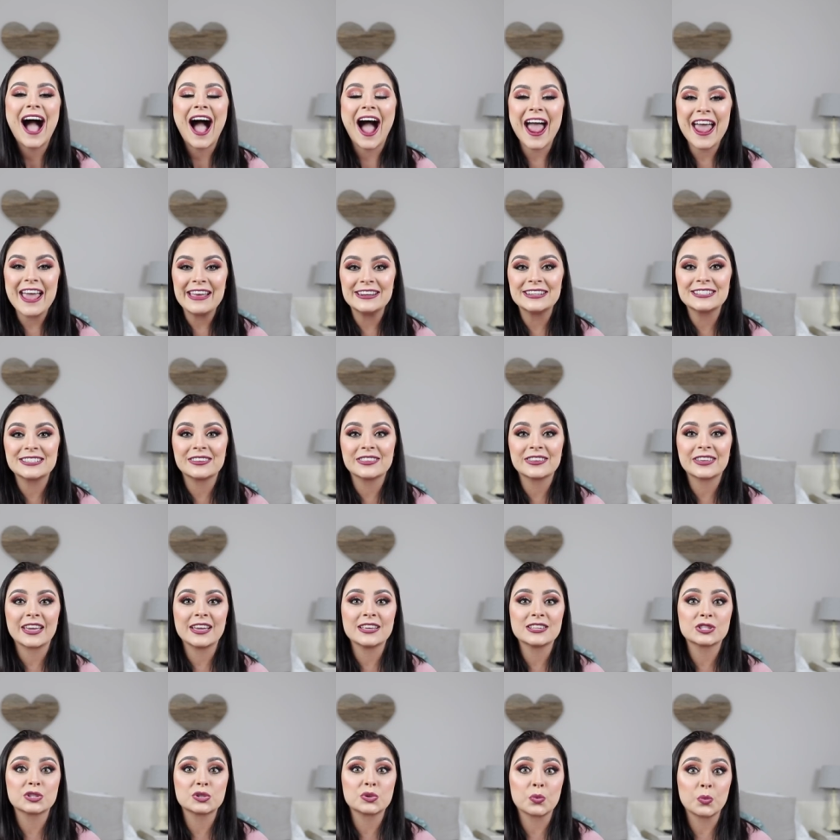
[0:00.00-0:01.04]
I had to tell the
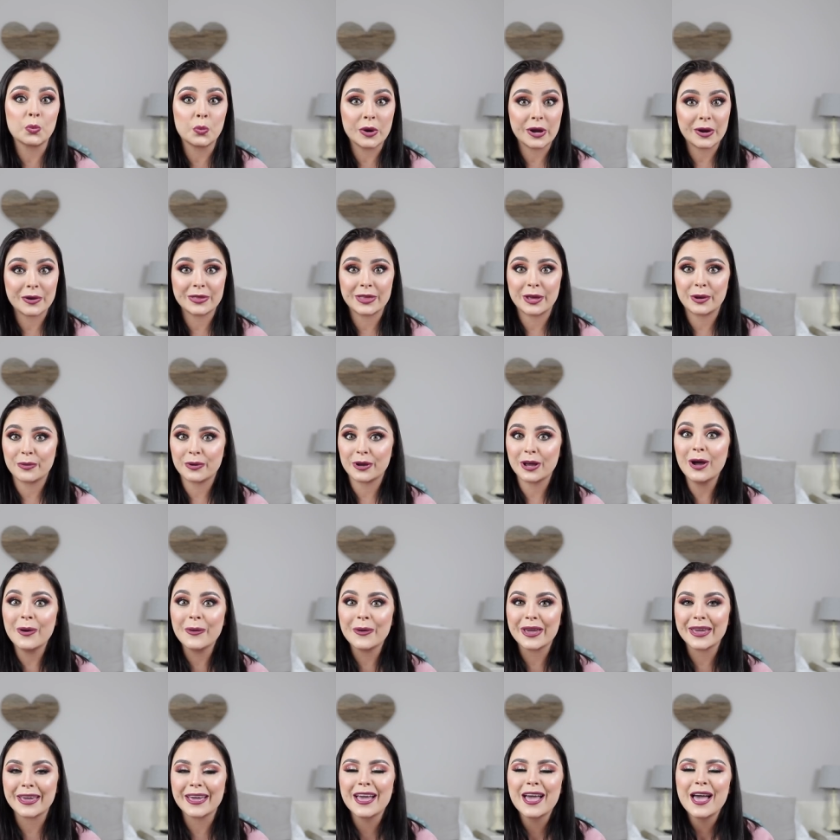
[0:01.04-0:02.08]
guests where they were
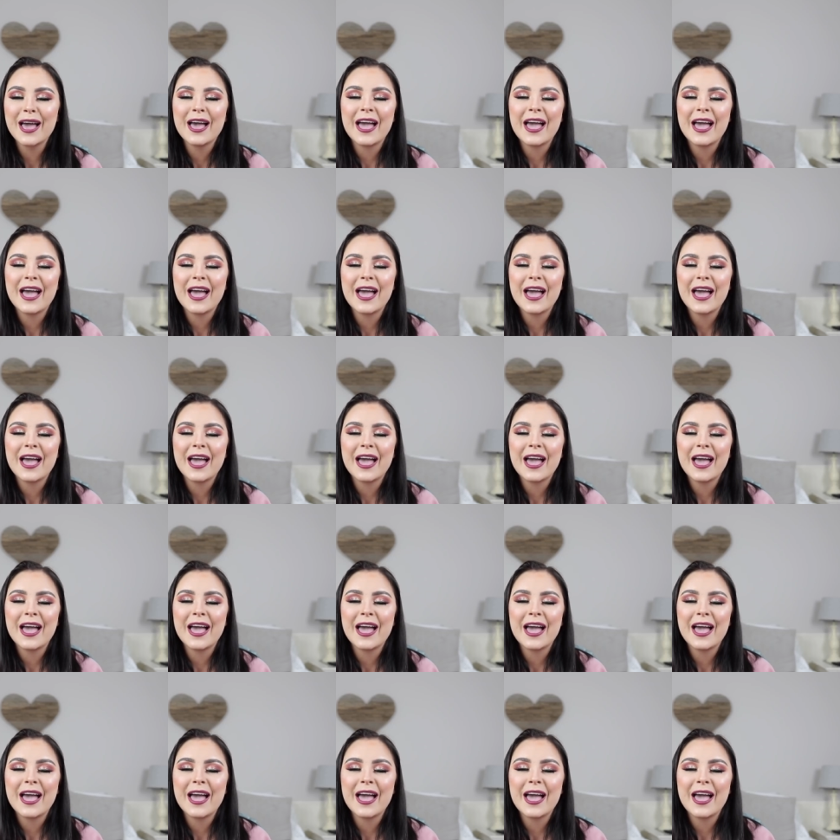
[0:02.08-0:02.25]
going.